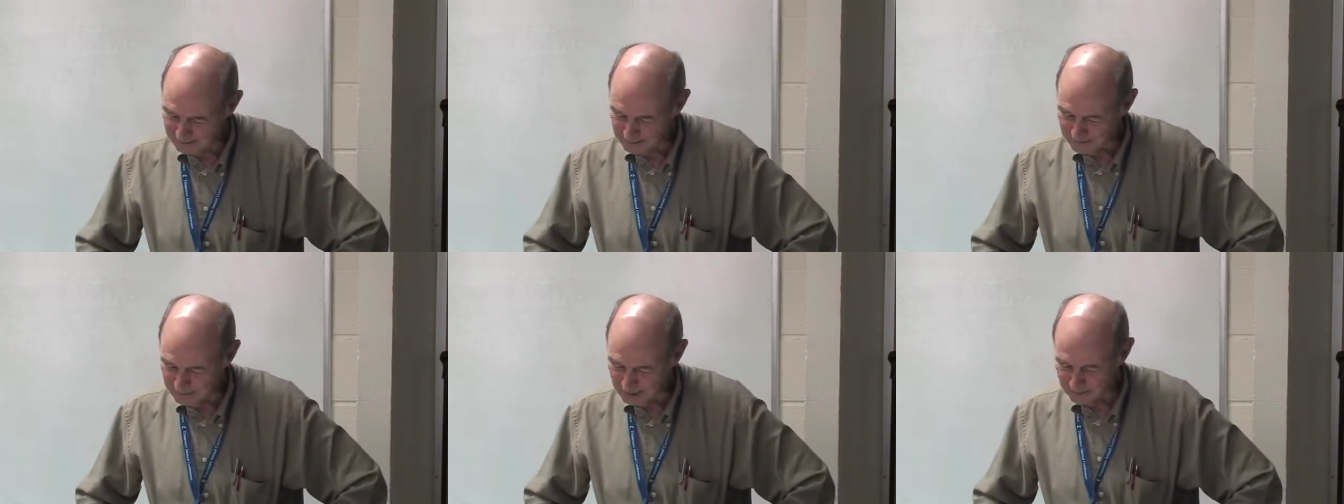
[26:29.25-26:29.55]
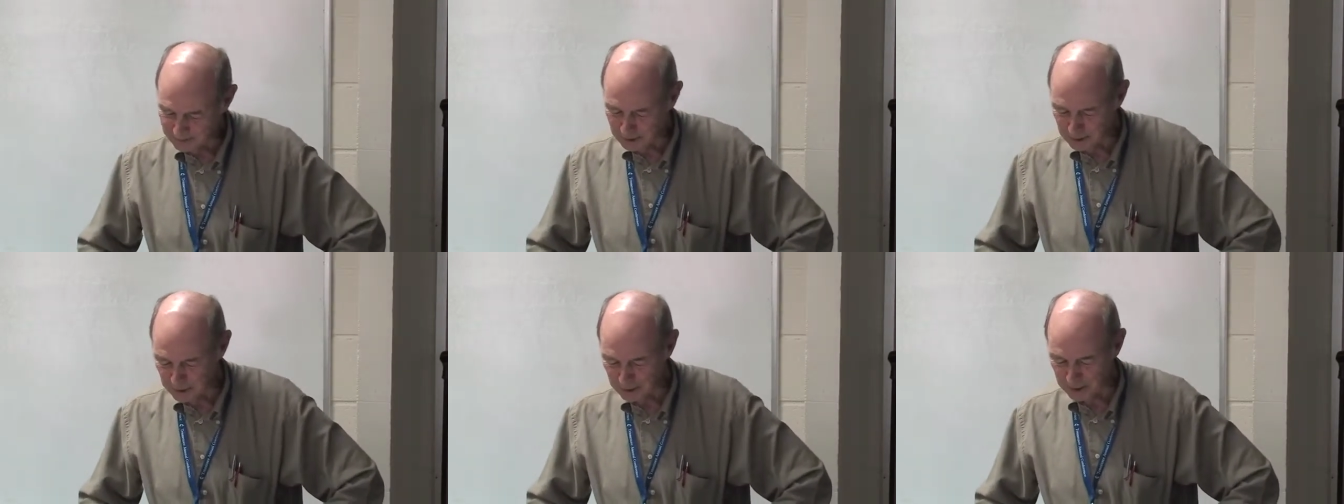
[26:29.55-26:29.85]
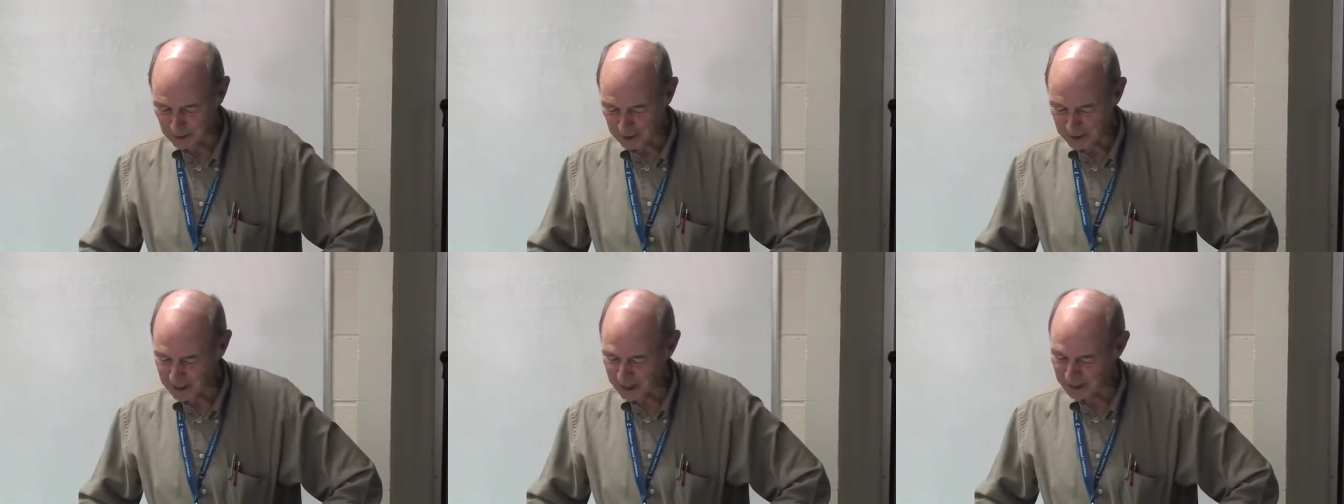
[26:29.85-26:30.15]
never know
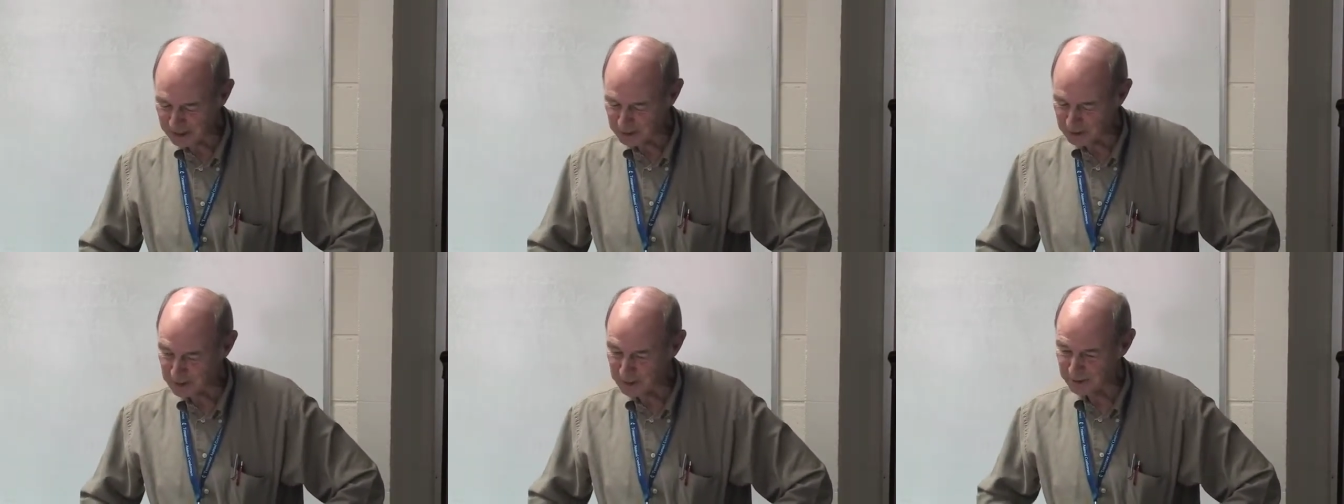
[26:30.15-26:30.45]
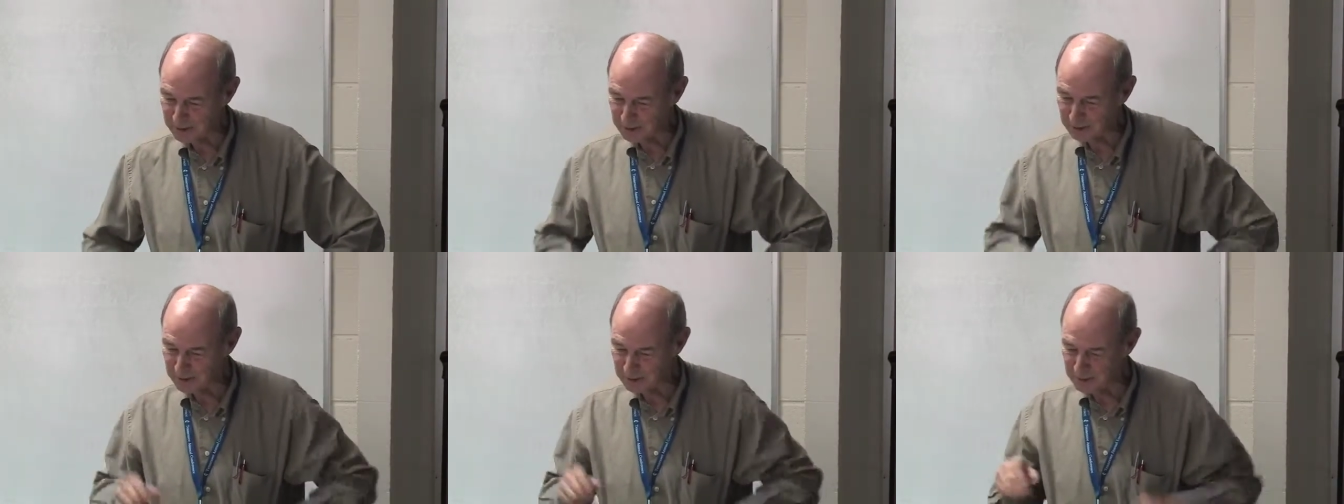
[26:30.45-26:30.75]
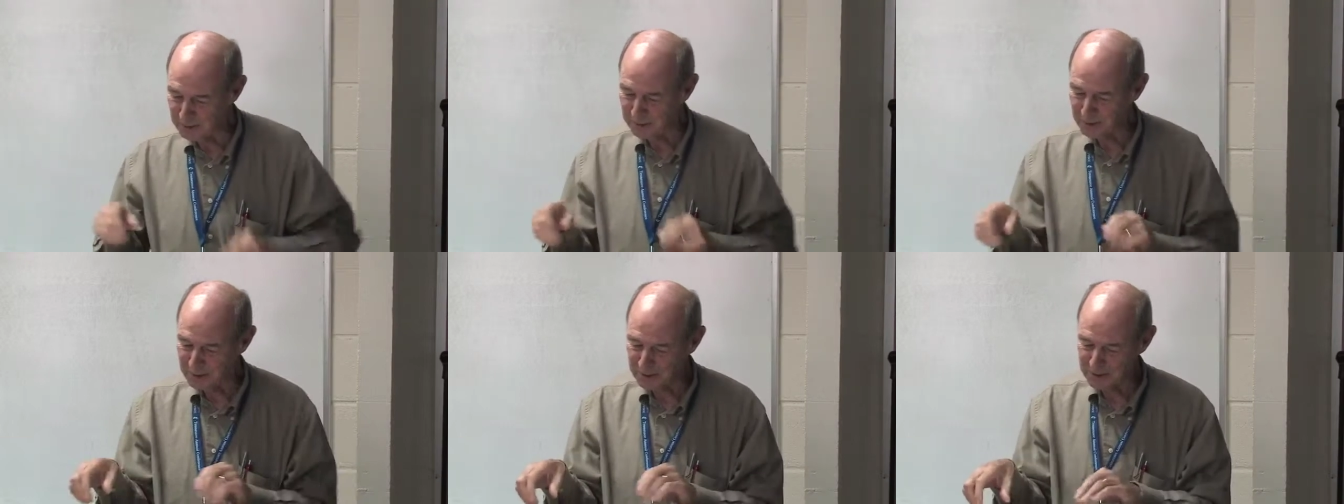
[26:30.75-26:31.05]
what God is going to
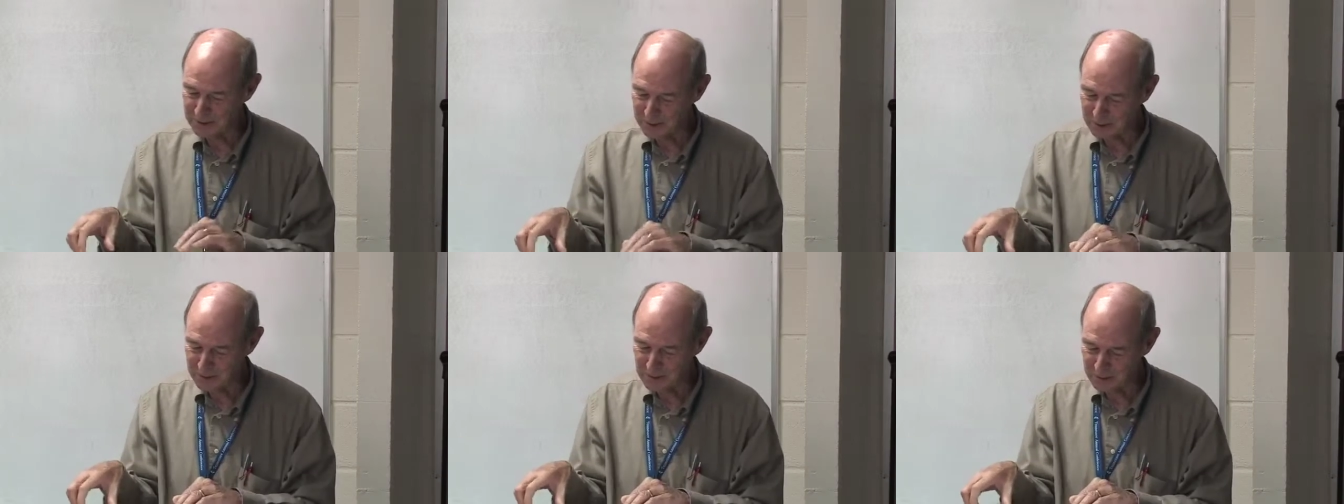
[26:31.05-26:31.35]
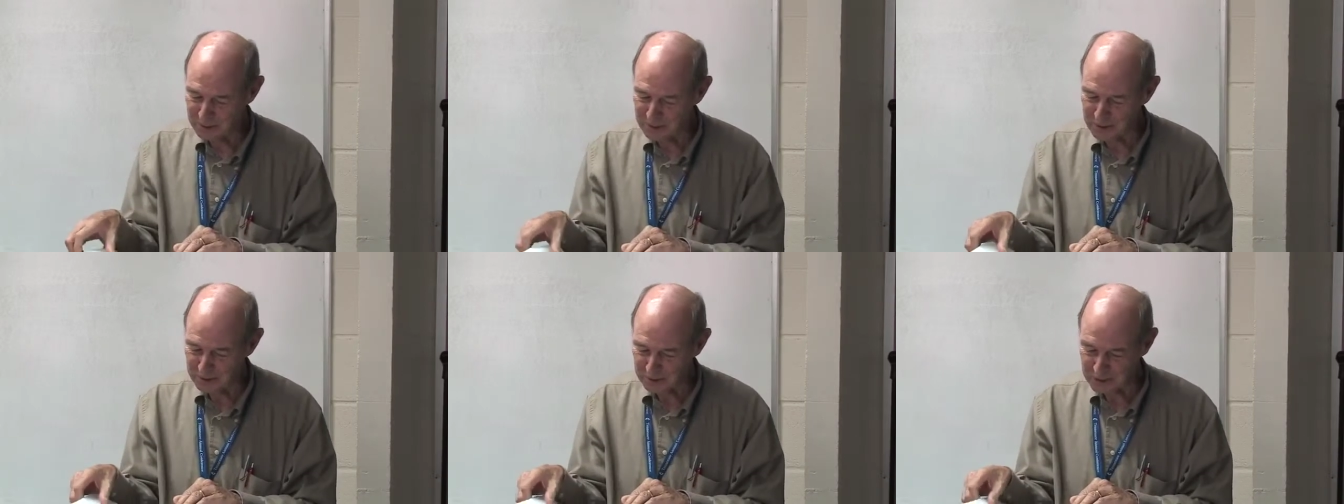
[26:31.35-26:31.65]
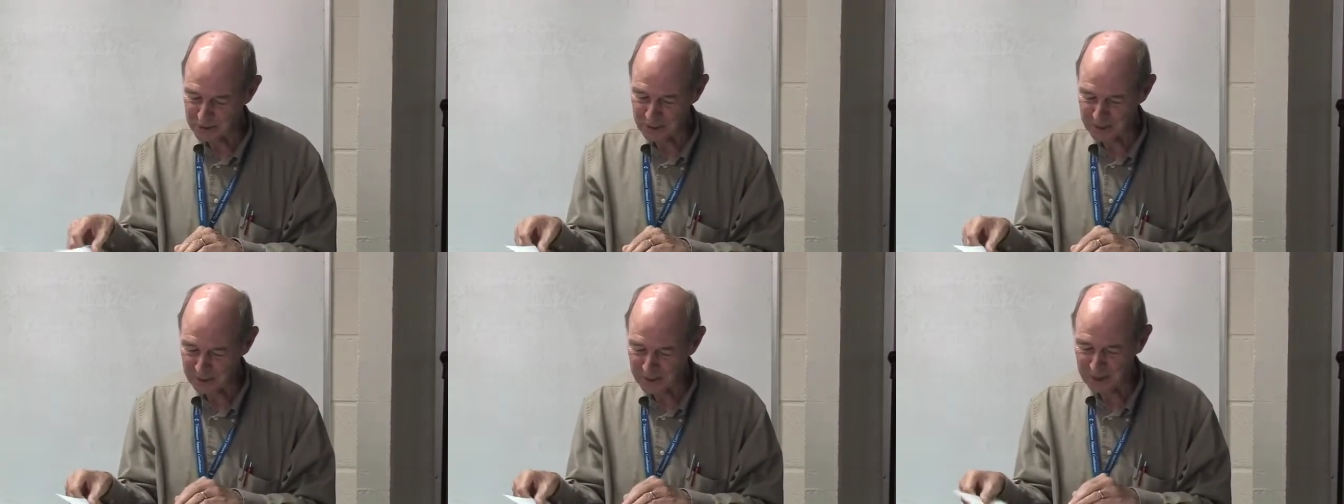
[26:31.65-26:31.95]
do with things we do.
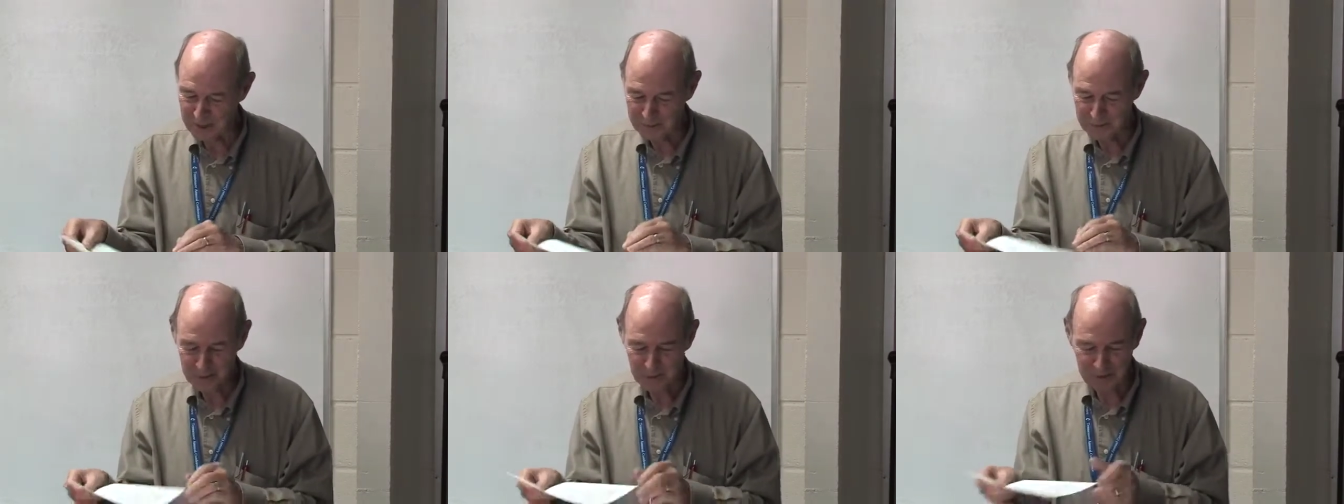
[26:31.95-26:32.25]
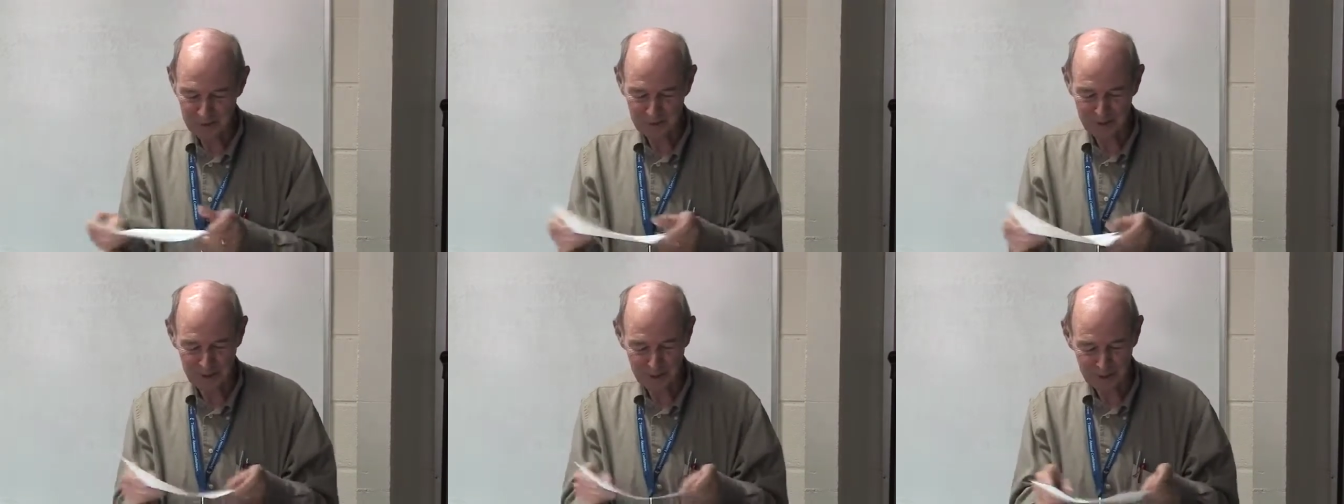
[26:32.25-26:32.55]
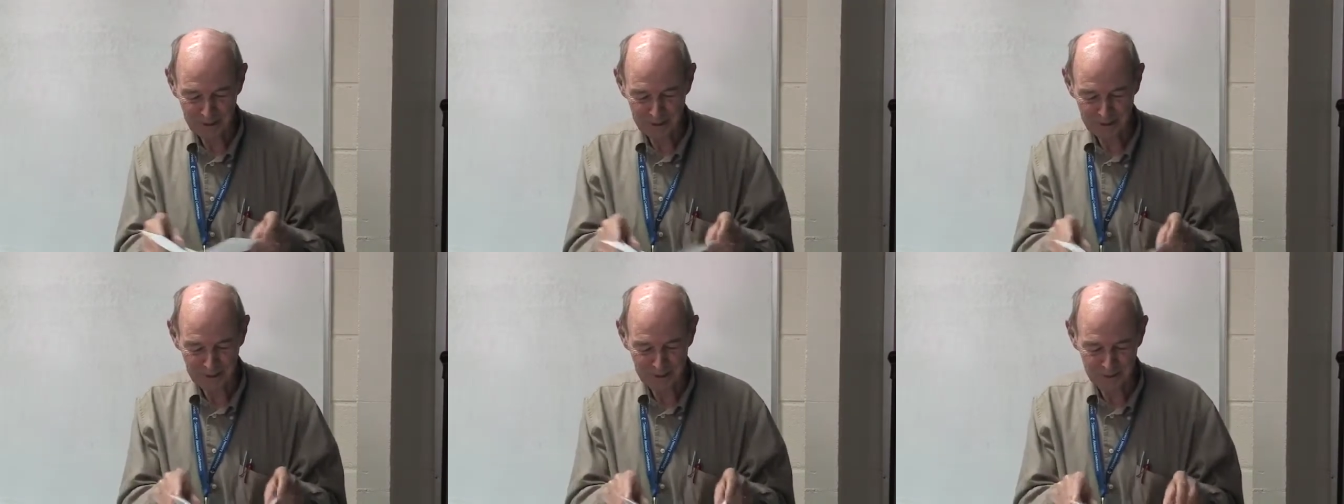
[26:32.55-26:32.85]
Sometimes
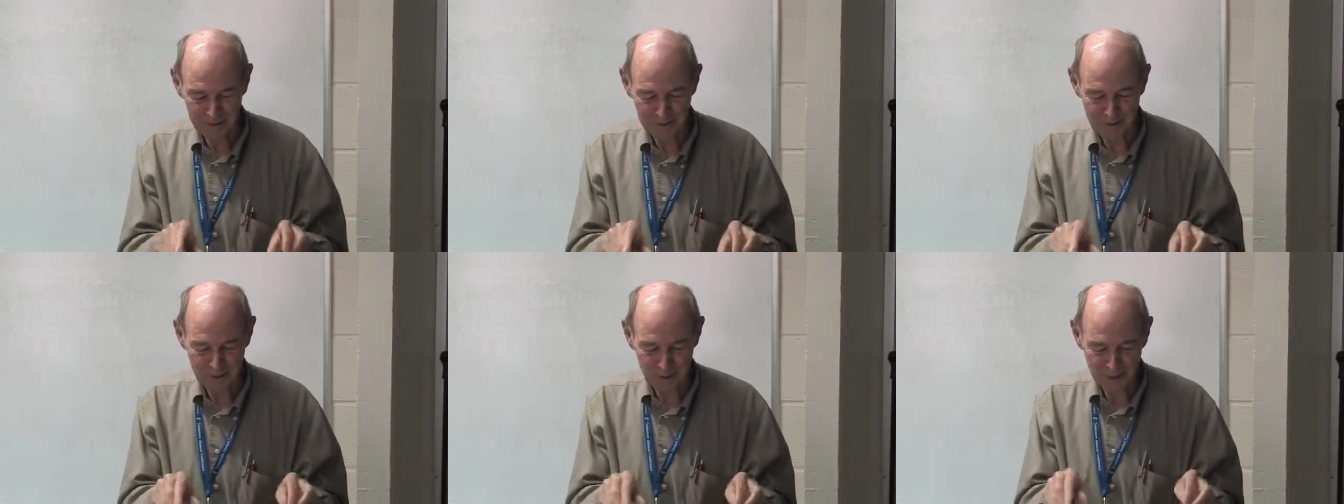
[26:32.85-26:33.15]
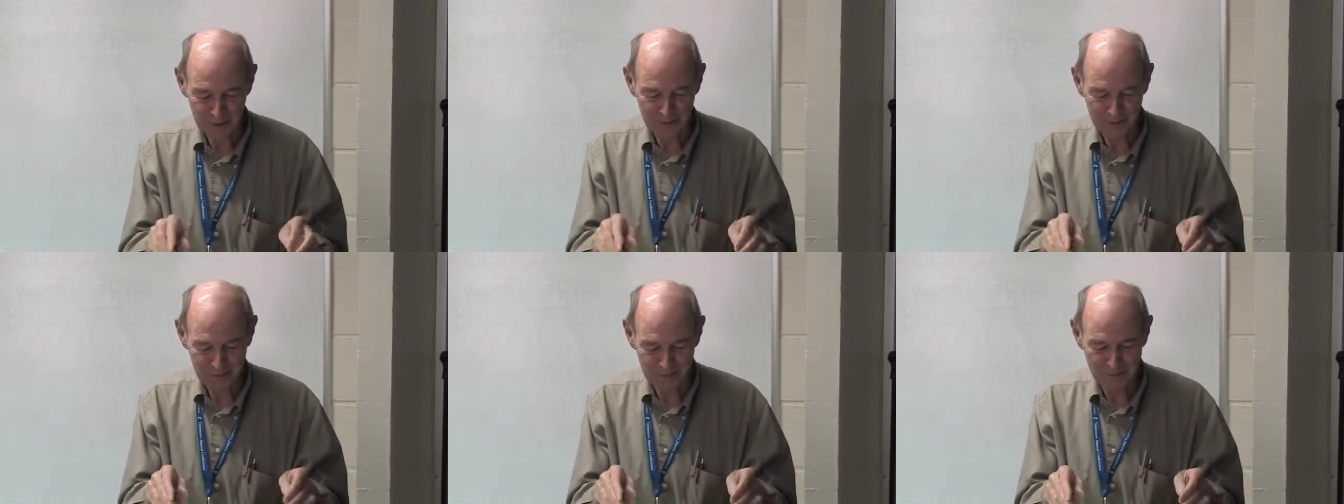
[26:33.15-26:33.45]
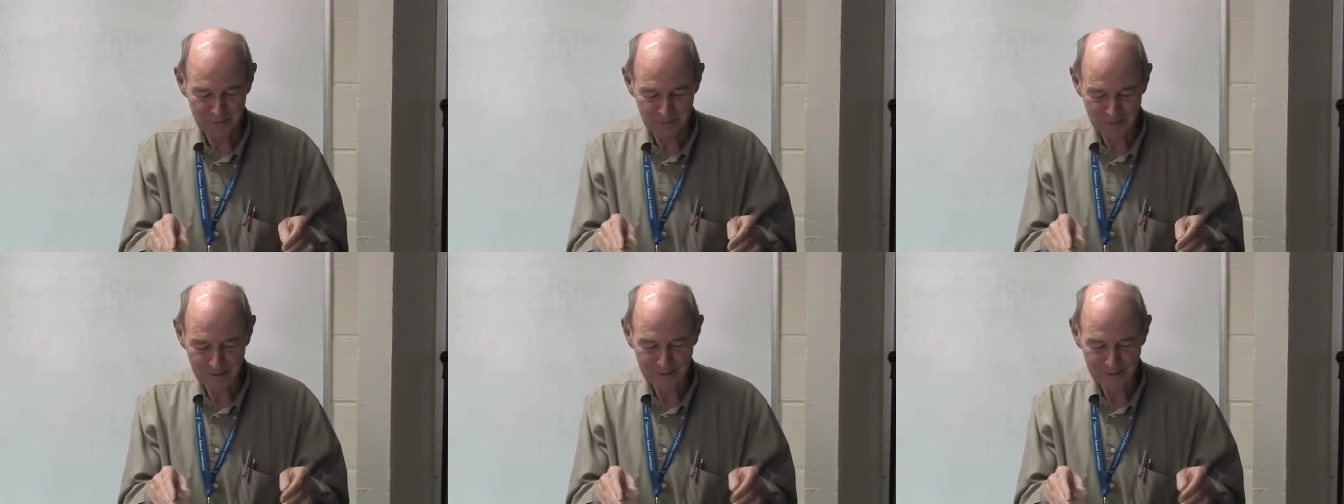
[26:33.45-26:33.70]
God can turn